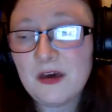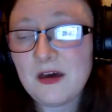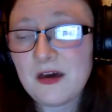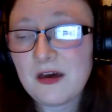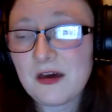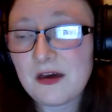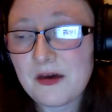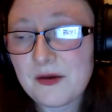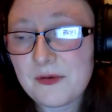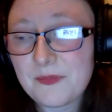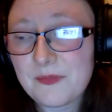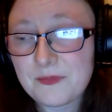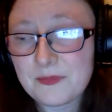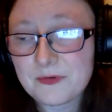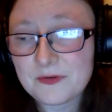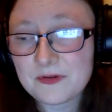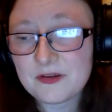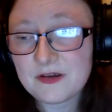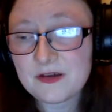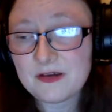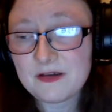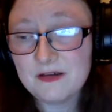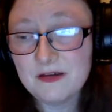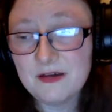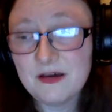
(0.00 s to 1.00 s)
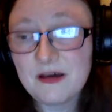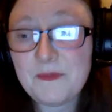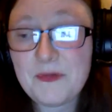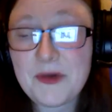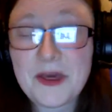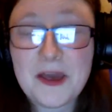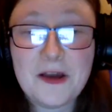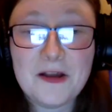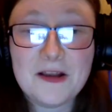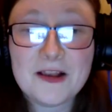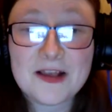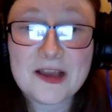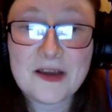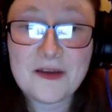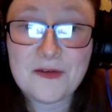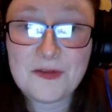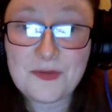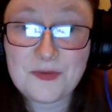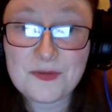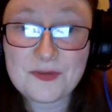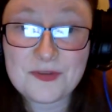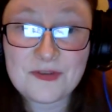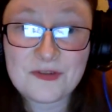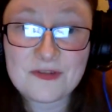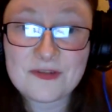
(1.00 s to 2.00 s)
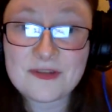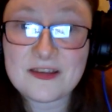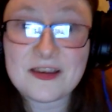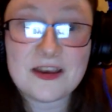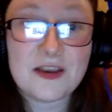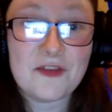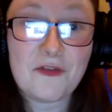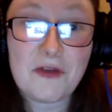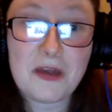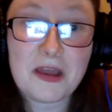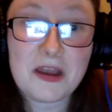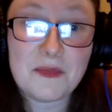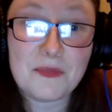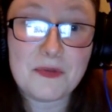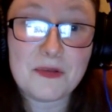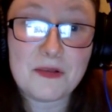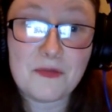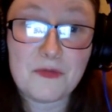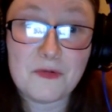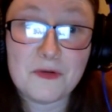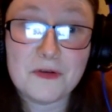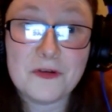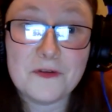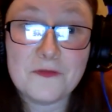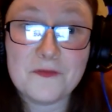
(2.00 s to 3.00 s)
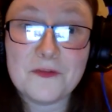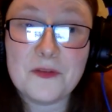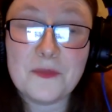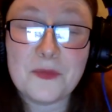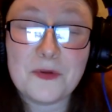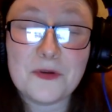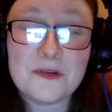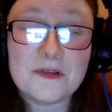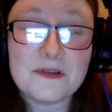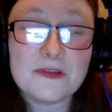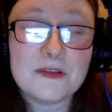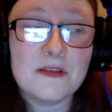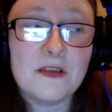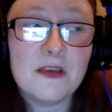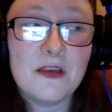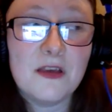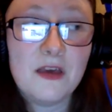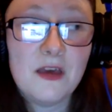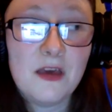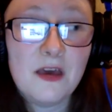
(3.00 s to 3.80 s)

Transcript: Um, but uh, by all accounts, was just an incredible, wonderful person.